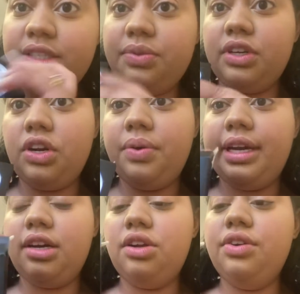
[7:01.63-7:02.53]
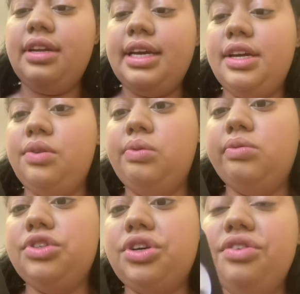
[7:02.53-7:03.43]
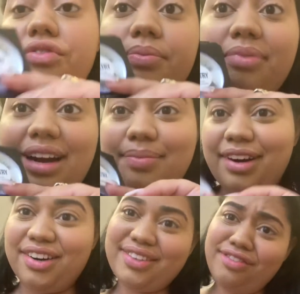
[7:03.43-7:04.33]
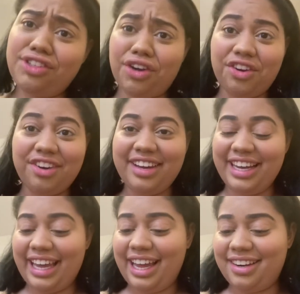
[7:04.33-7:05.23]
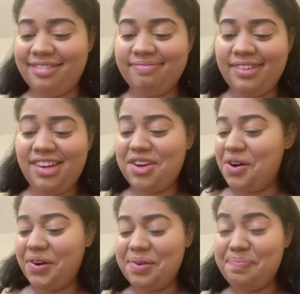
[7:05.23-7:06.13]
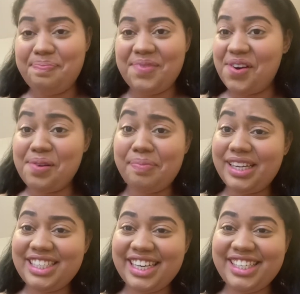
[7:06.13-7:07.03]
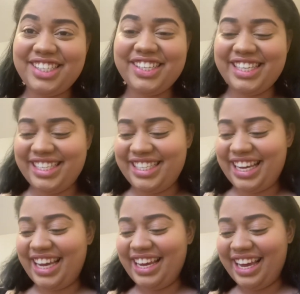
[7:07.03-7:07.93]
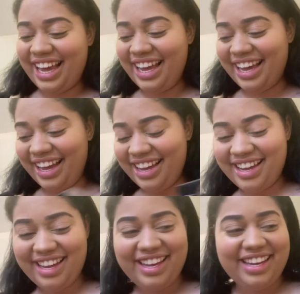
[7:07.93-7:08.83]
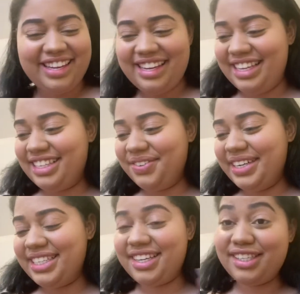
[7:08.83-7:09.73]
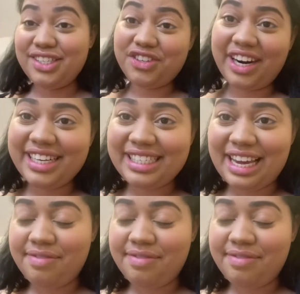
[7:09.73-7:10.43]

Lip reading: with glue included, also from Primark. So again, on a budget, as you can see. It's always good to try and save